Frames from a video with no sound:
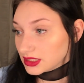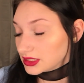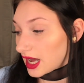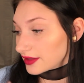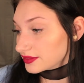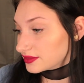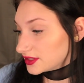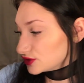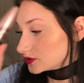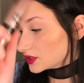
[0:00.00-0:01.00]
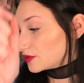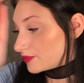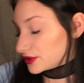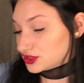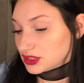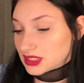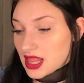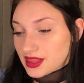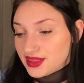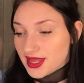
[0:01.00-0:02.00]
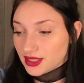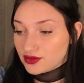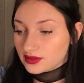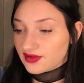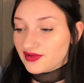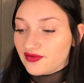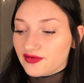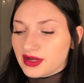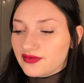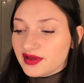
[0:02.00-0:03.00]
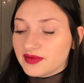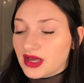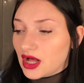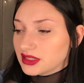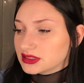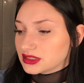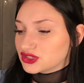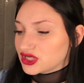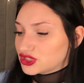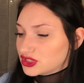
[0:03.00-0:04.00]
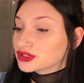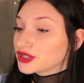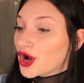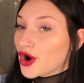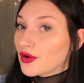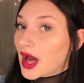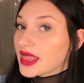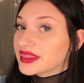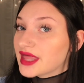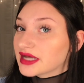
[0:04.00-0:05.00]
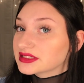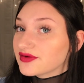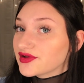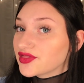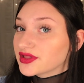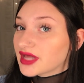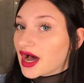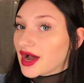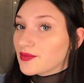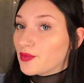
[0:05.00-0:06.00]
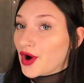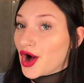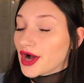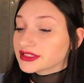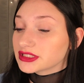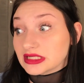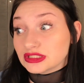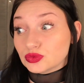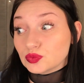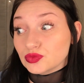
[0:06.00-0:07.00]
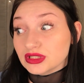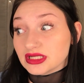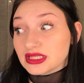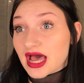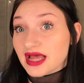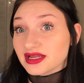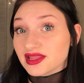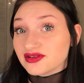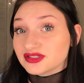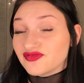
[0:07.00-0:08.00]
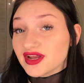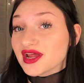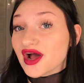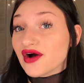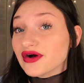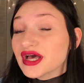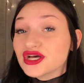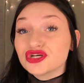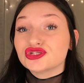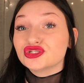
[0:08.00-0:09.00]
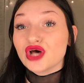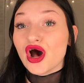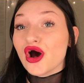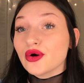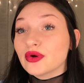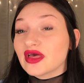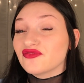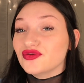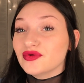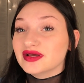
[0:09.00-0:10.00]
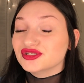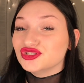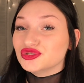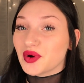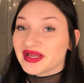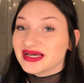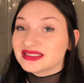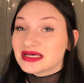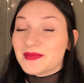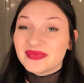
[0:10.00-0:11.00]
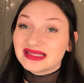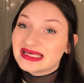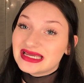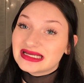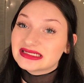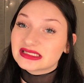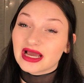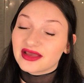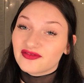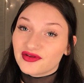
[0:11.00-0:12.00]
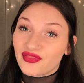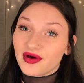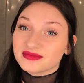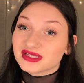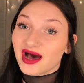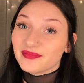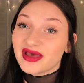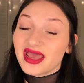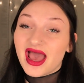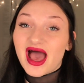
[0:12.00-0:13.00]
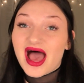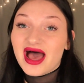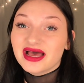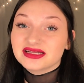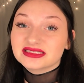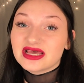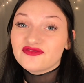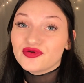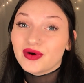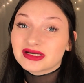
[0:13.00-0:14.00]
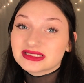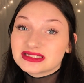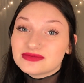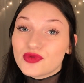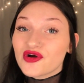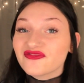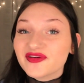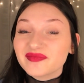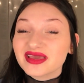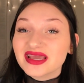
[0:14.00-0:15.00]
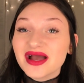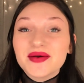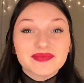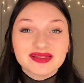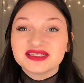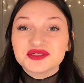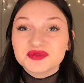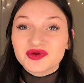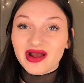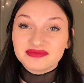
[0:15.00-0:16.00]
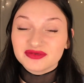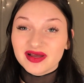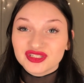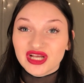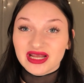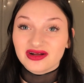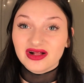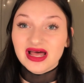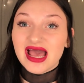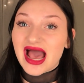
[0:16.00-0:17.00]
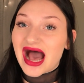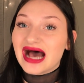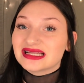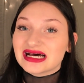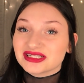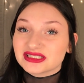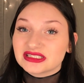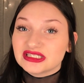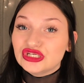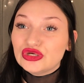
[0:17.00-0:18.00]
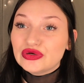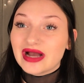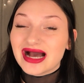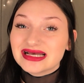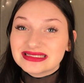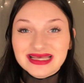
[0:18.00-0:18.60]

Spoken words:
yeah, this was a good purchase, and thank you, Livy, for giving me all these suggestions. So that's everything that I bought. That's really the end of this video. So if you enjoyed it, please give it a thumbs up, and if you want to see more from me, please subscribe to my channel, and I'll see you guys